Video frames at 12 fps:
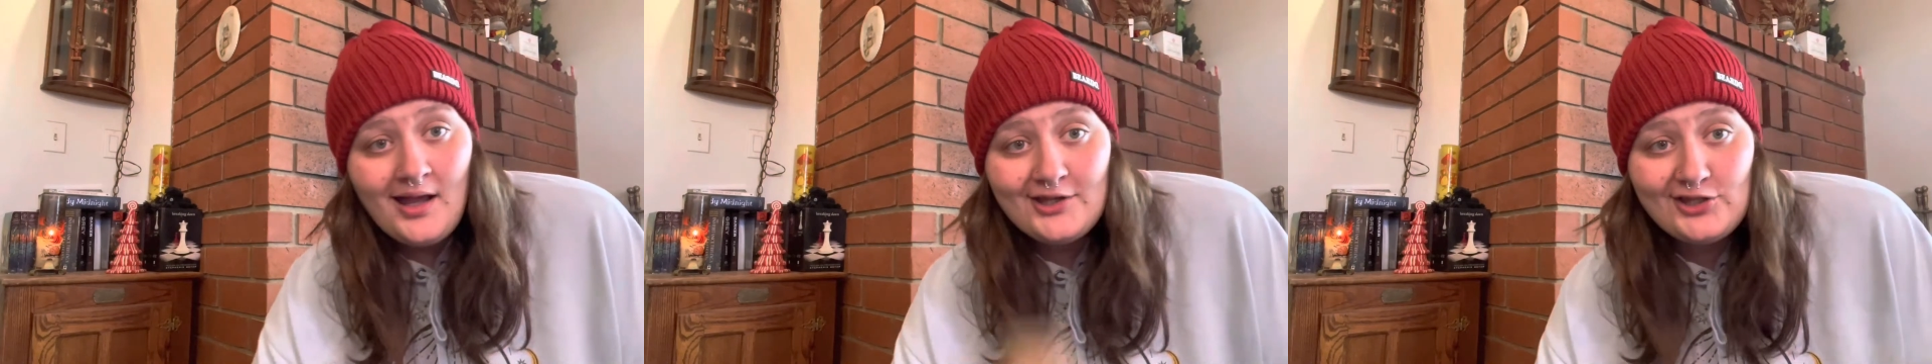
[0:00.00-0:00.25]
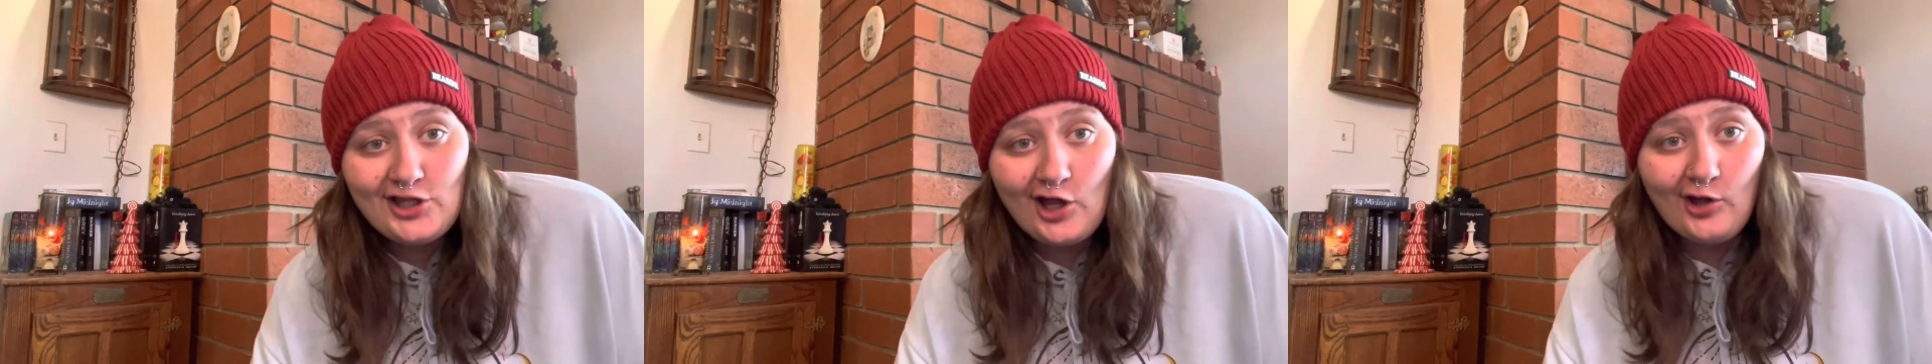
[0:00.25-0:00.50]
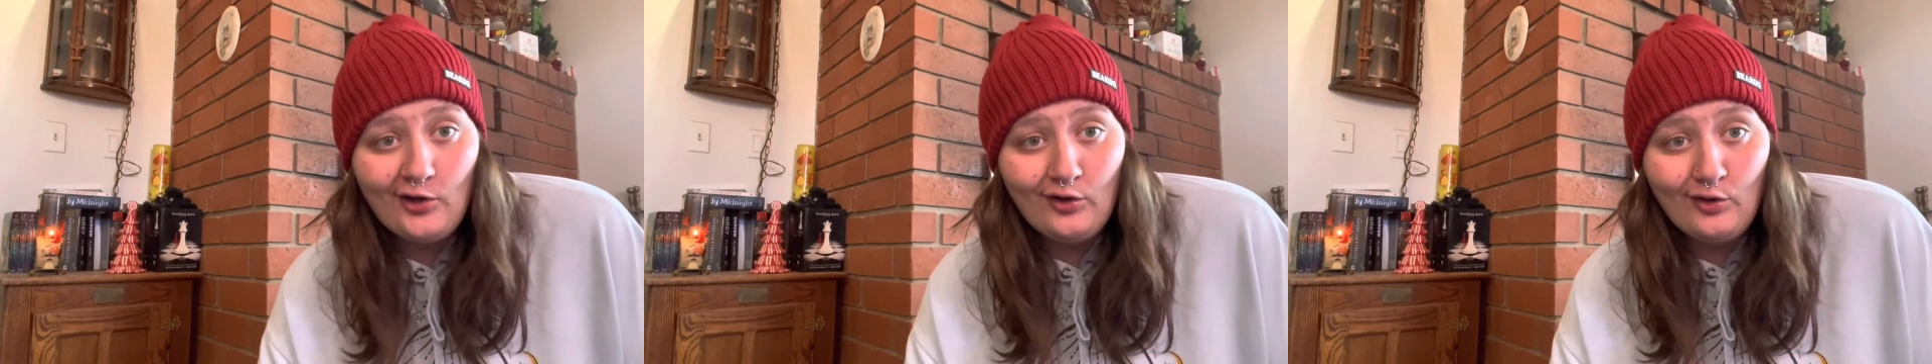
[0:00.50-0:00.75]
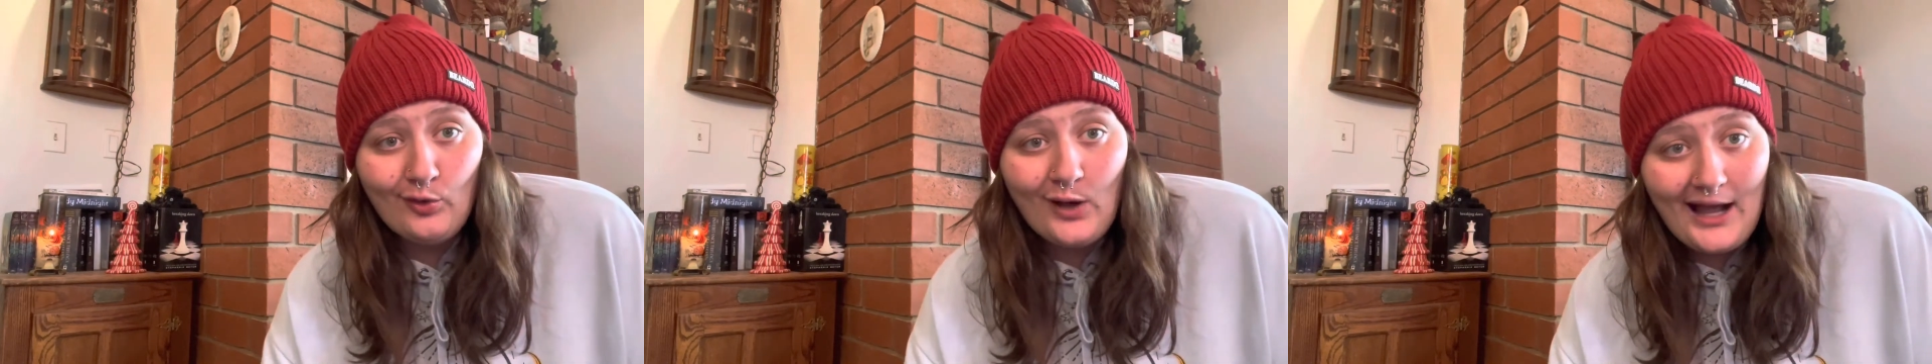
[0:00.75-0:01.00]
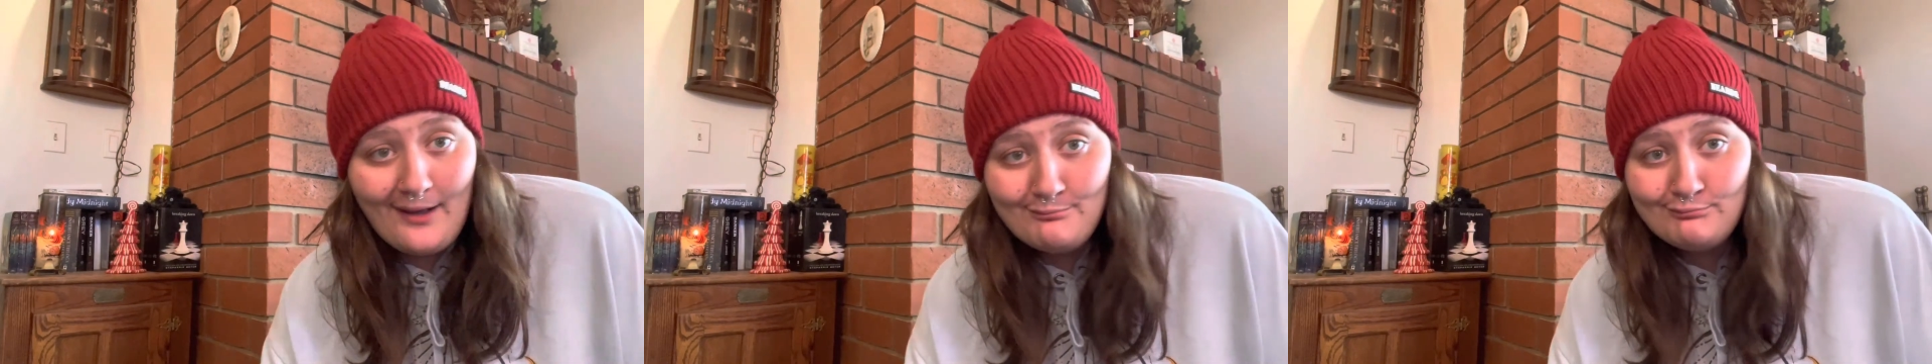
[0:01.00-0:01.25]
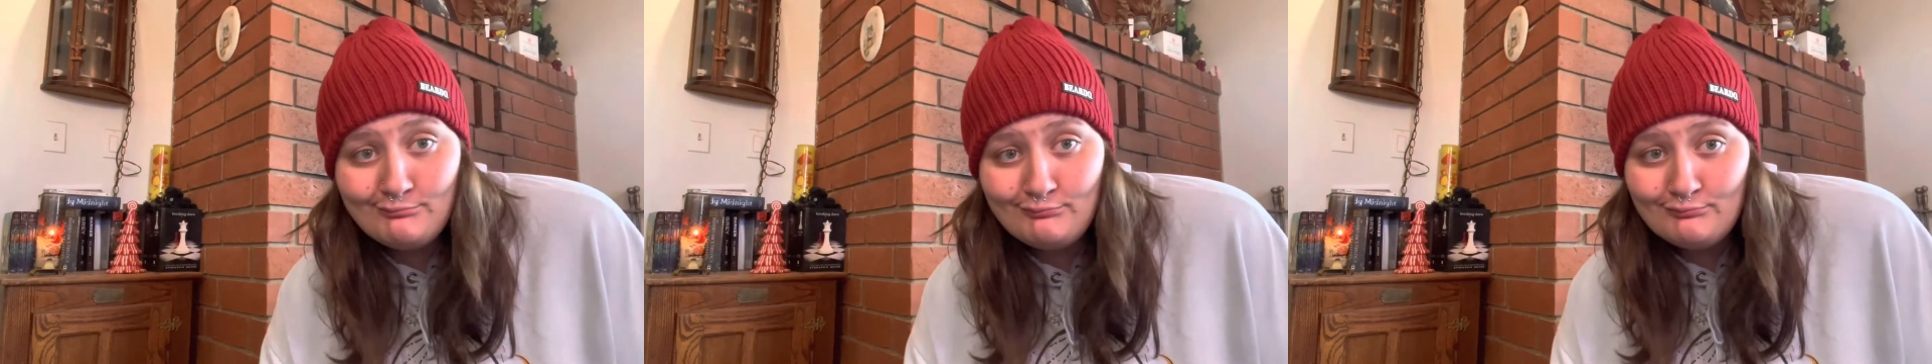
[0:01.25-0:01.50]
So,
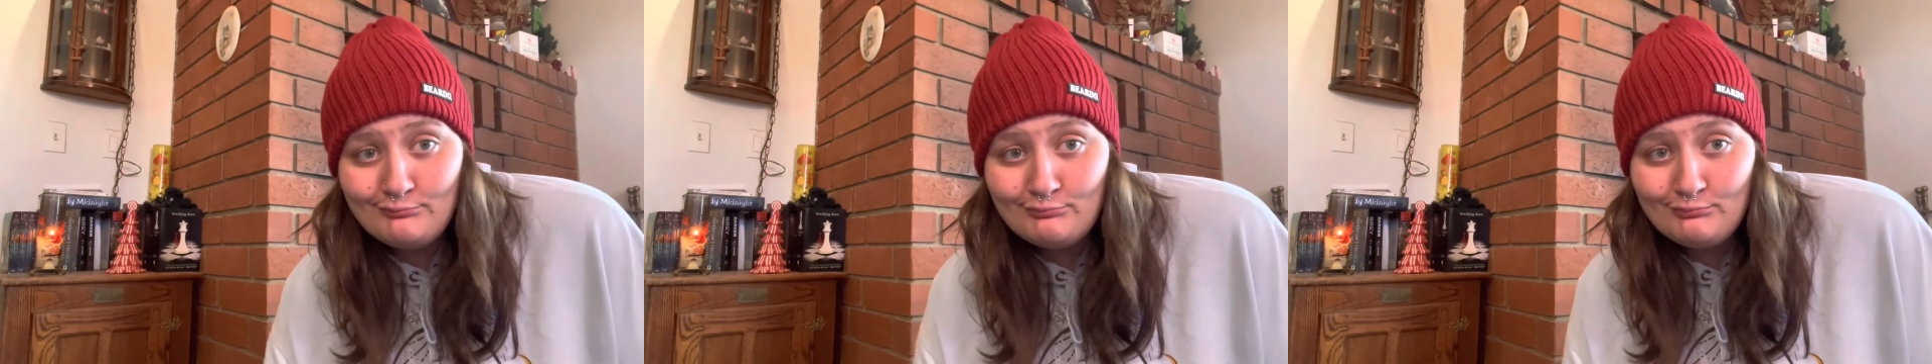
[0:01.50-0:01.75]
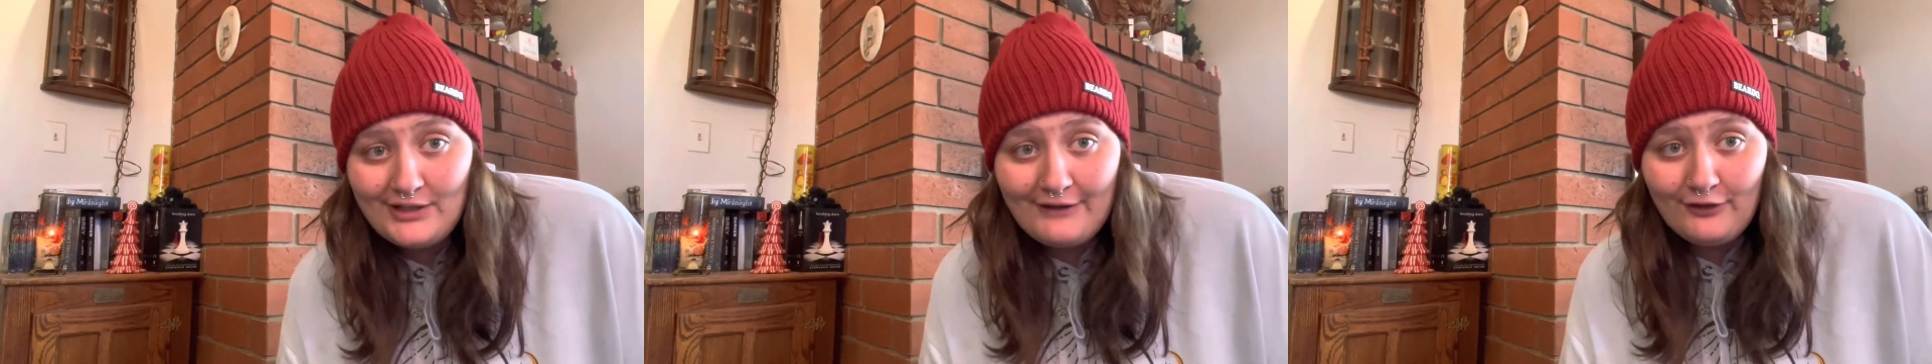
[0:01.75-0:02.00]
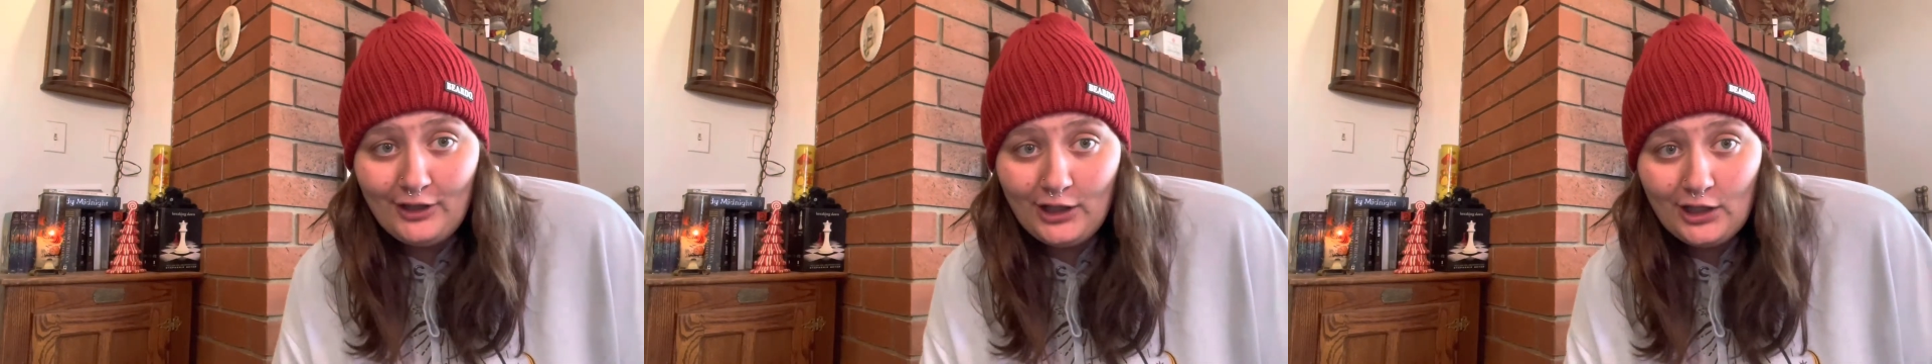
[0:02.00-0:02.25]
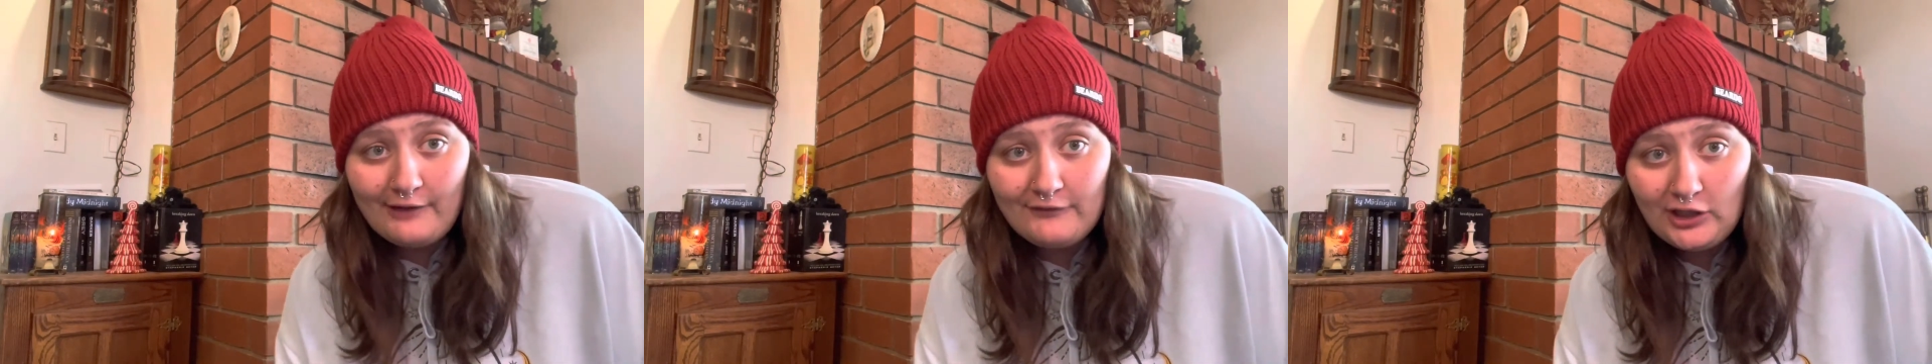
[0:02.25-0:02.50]
I'm definitely gonna have